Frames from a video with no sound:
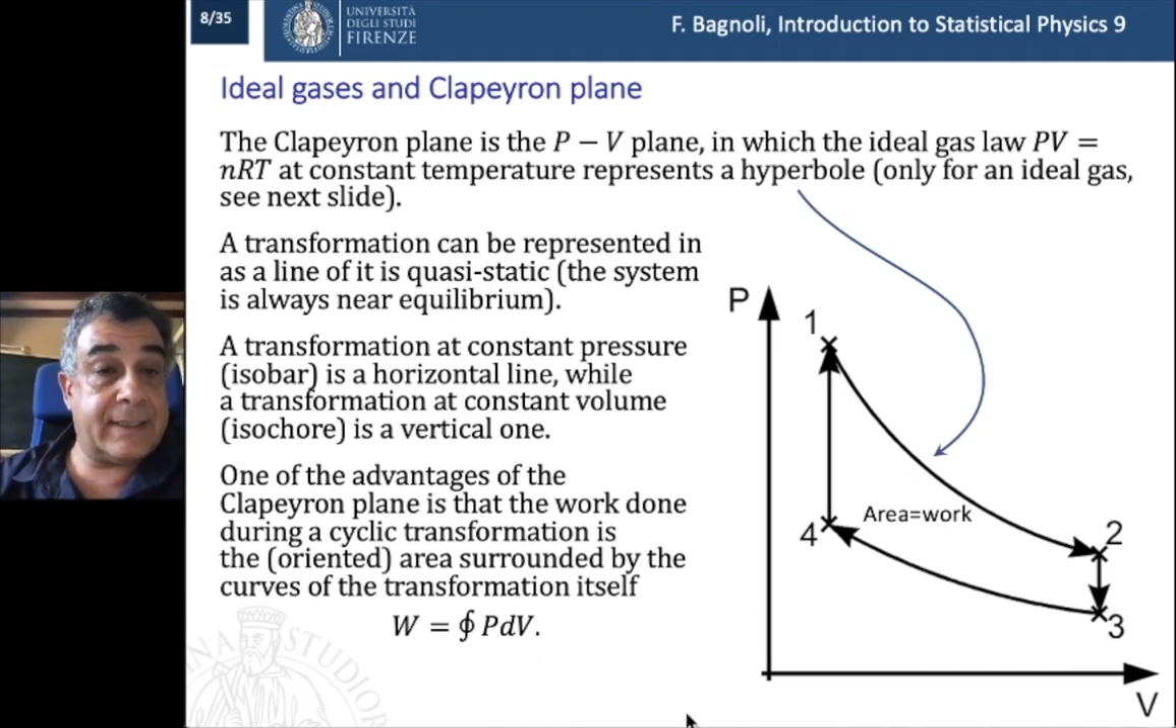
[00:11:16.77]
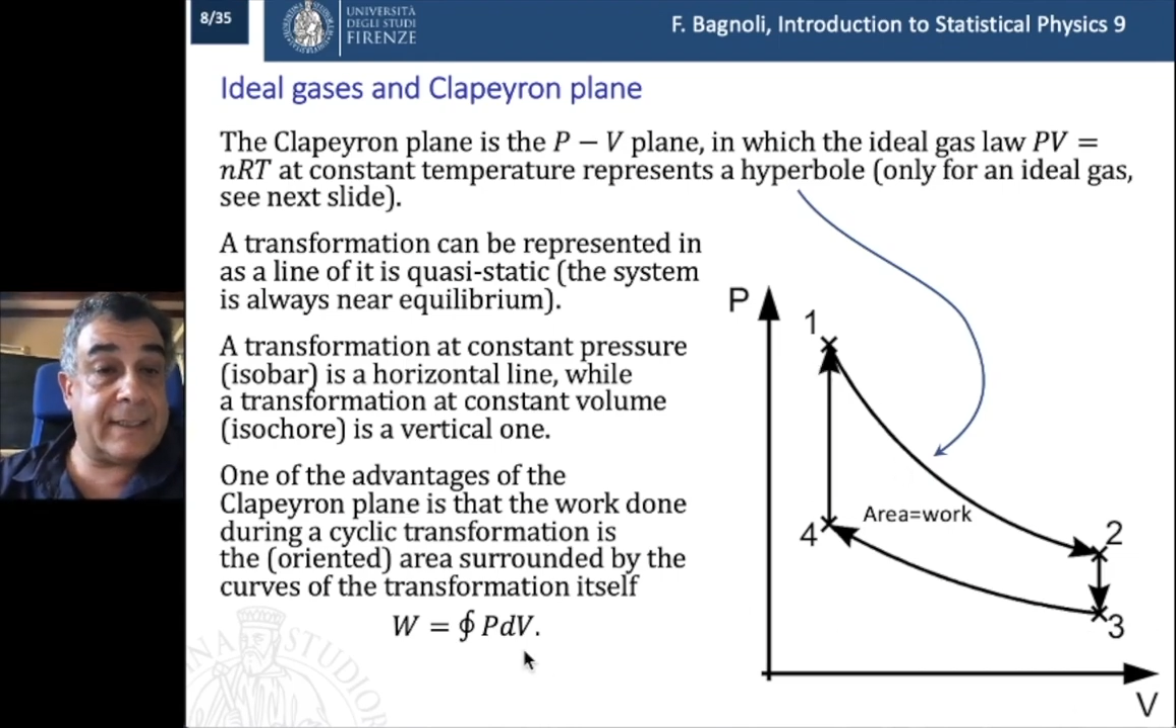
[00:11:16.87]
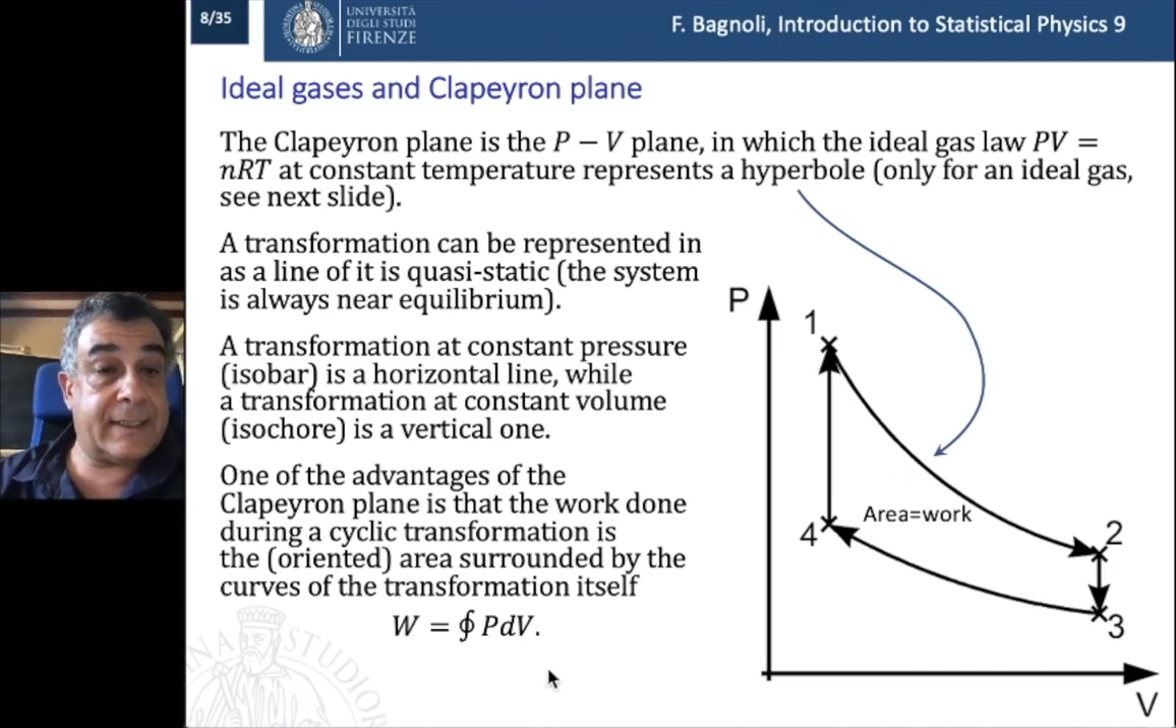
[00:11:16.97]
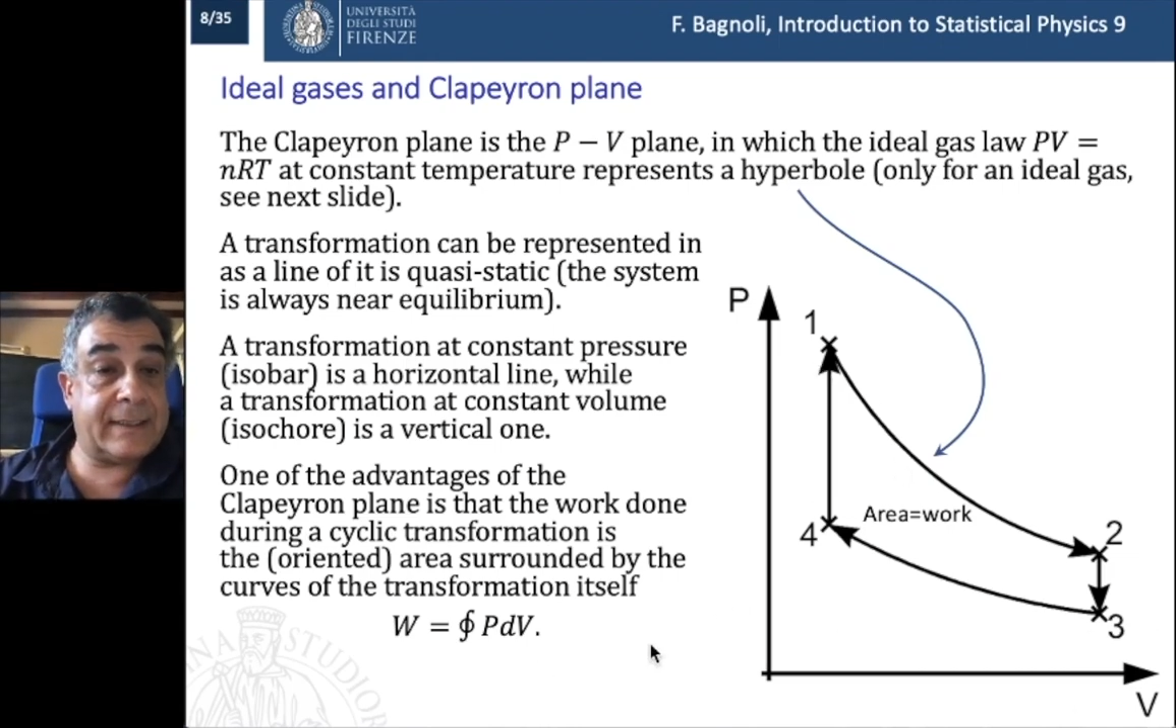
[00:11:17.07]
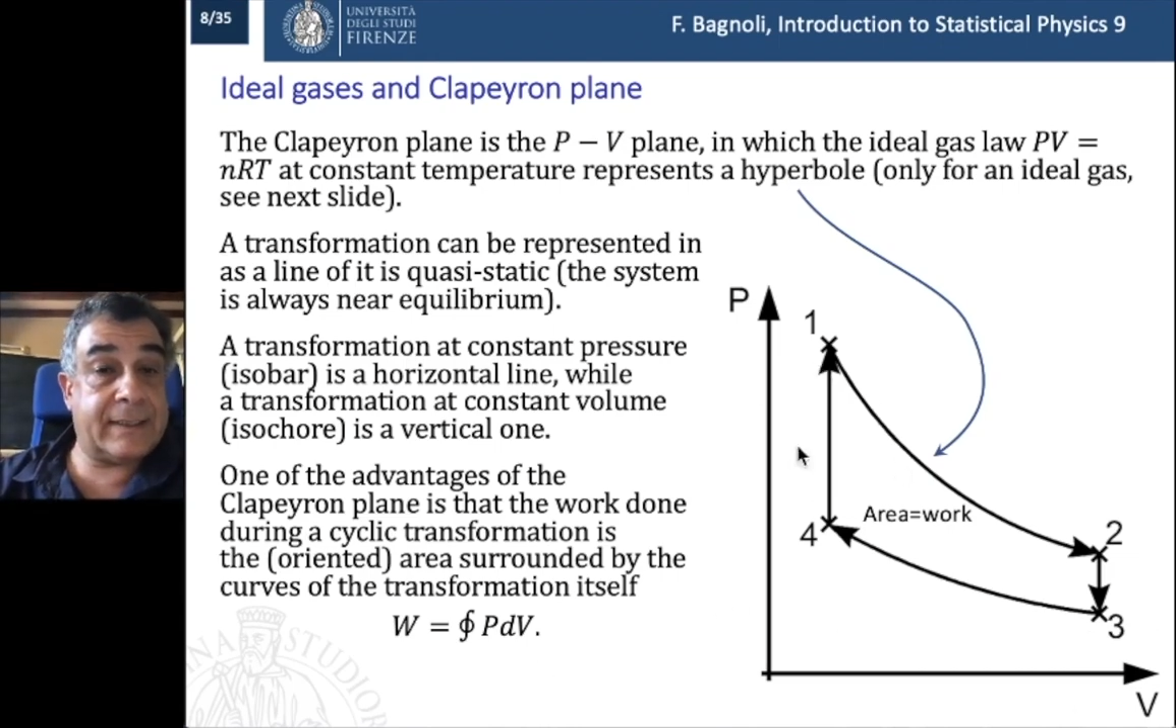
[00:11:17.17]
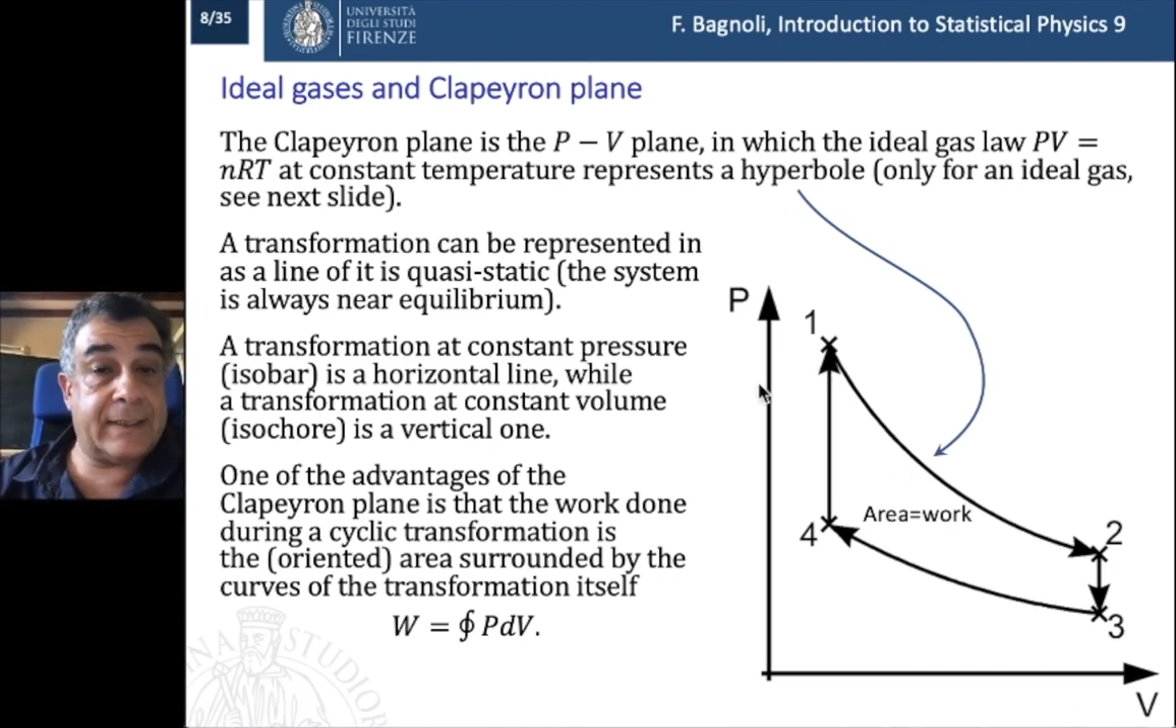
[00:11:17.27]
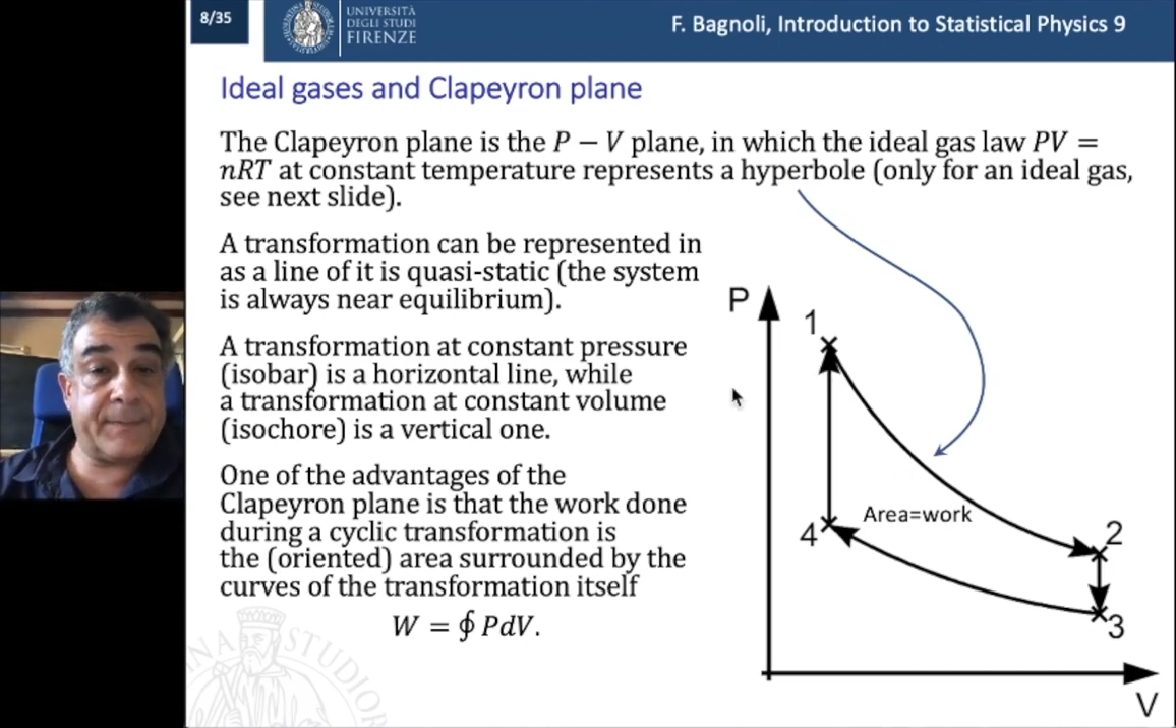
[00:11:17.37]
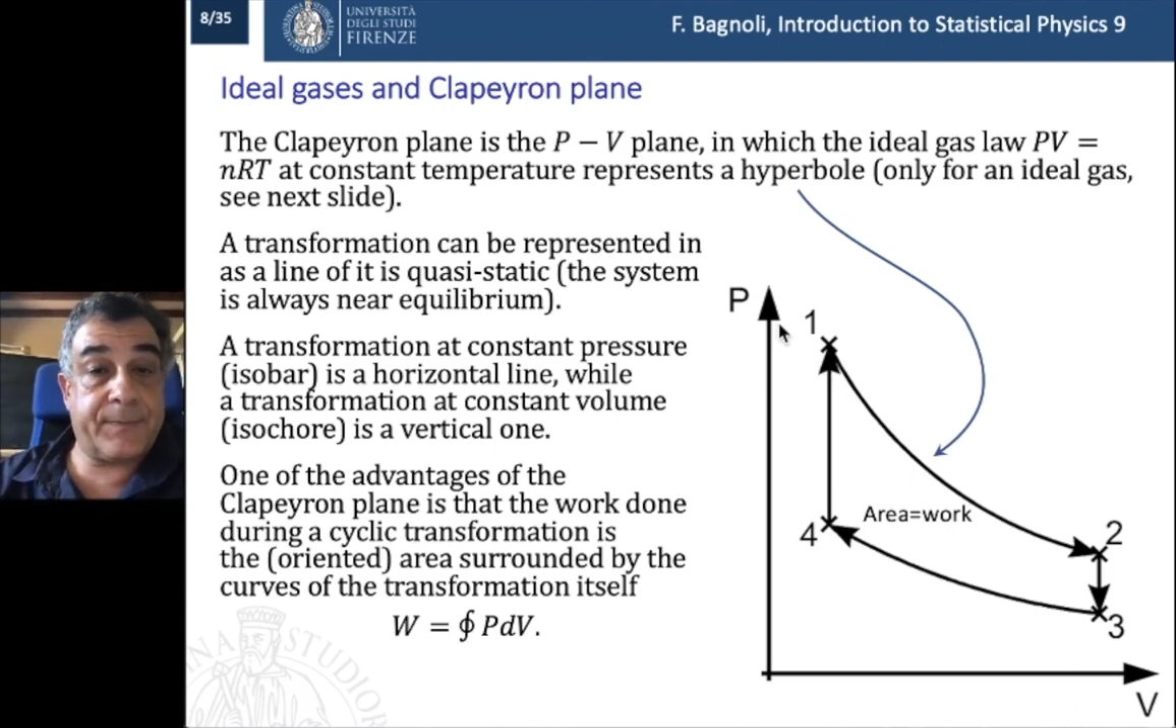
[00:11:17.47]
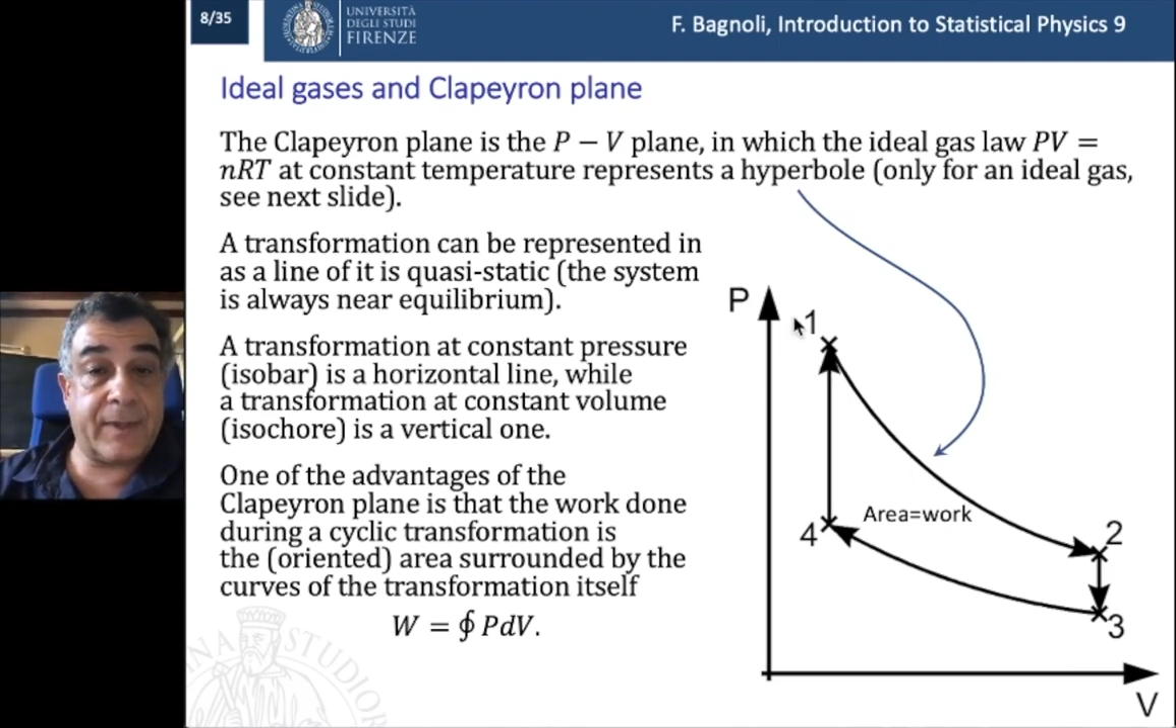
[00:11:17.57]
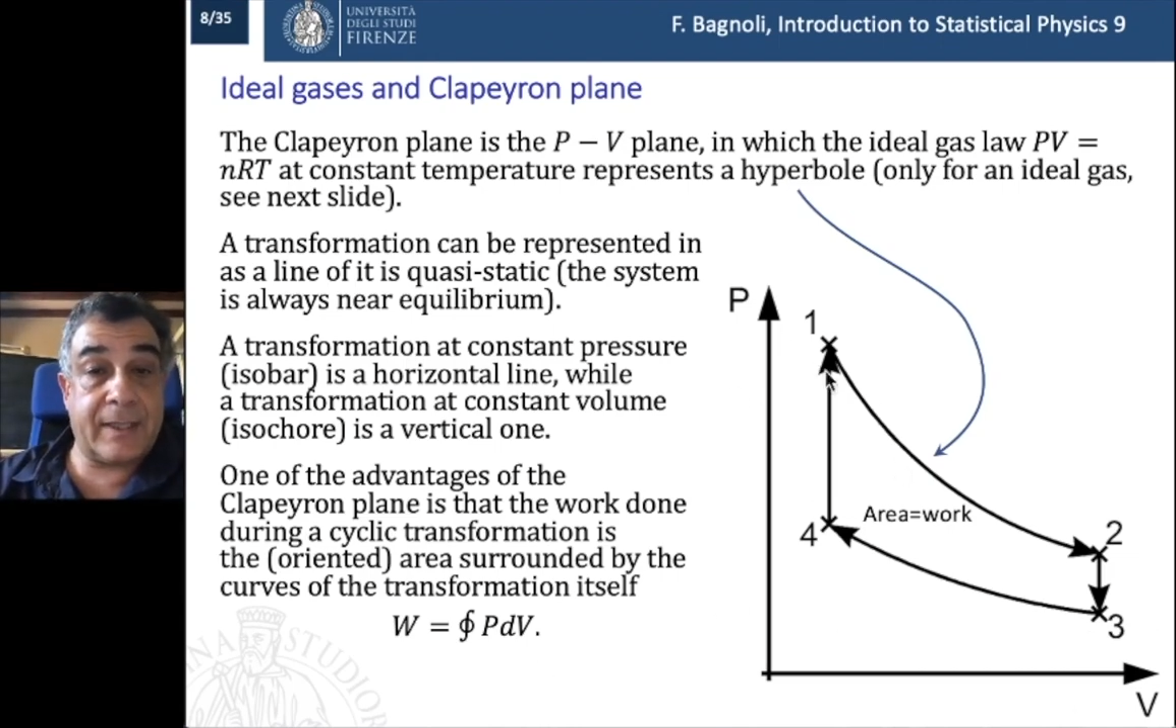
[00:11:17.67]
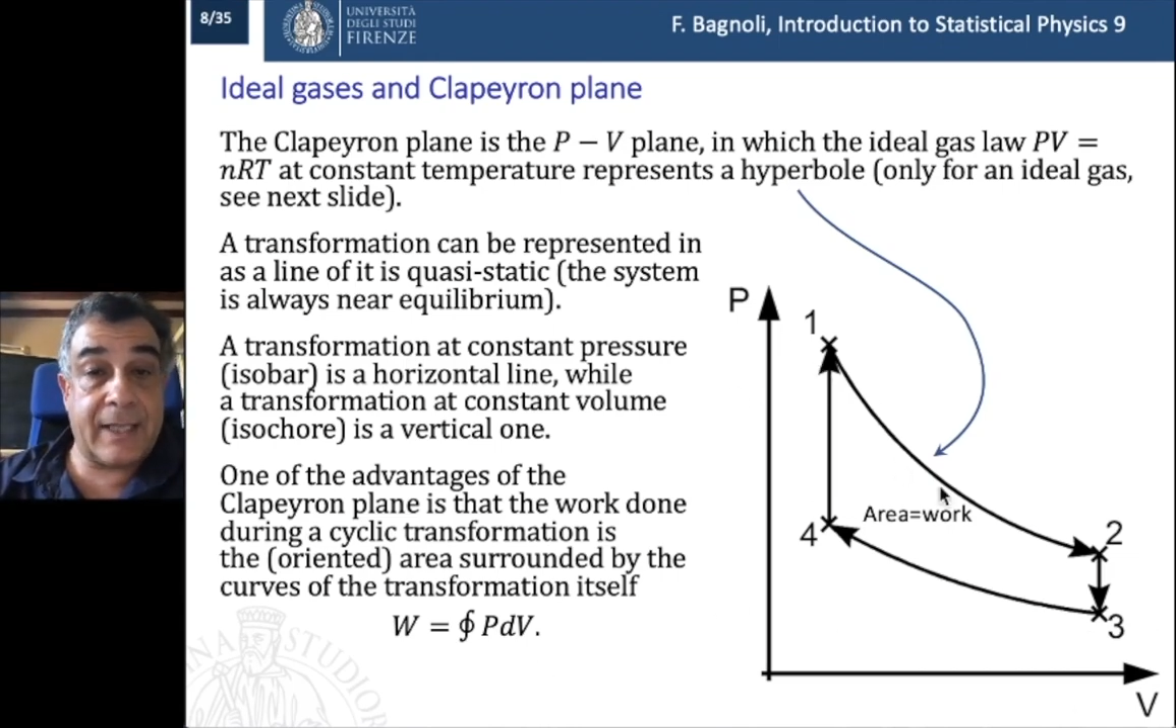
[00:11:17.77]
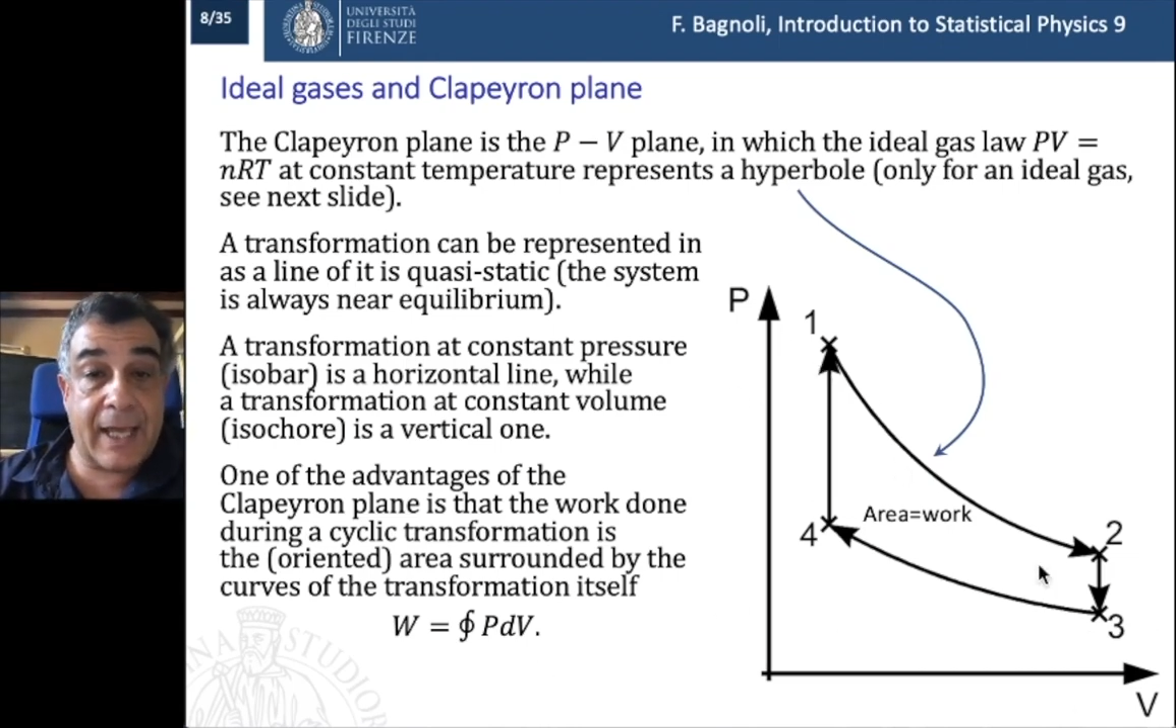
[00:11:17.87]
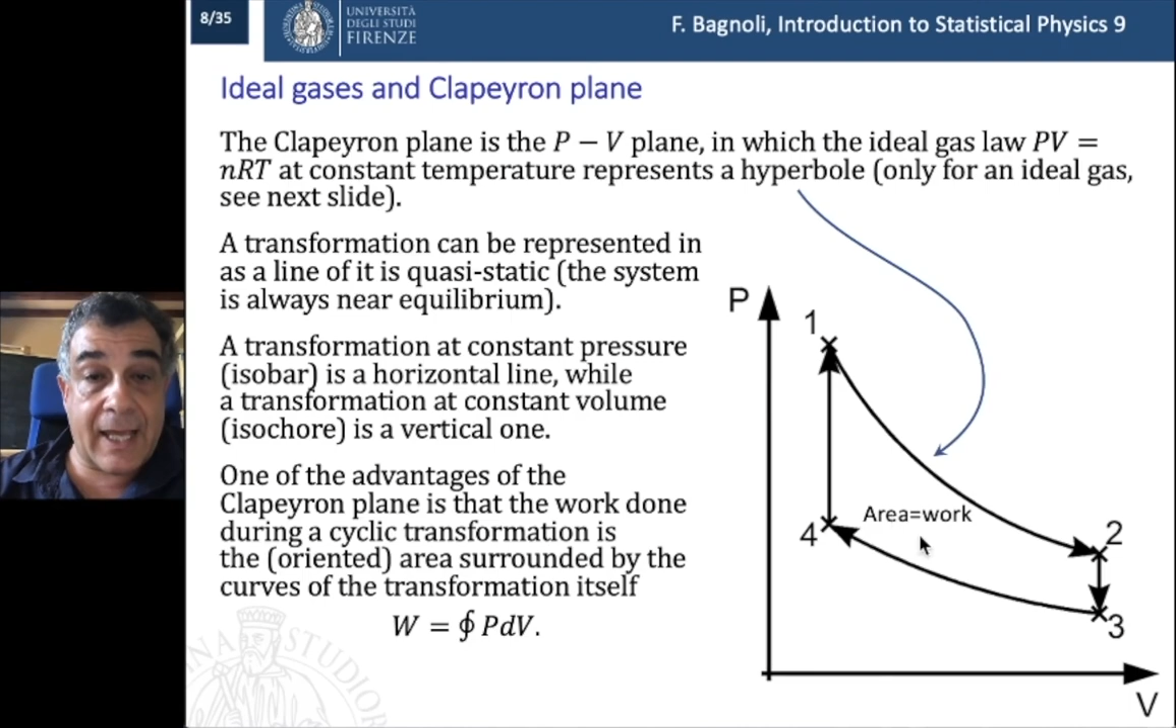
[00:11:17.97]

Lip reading: that the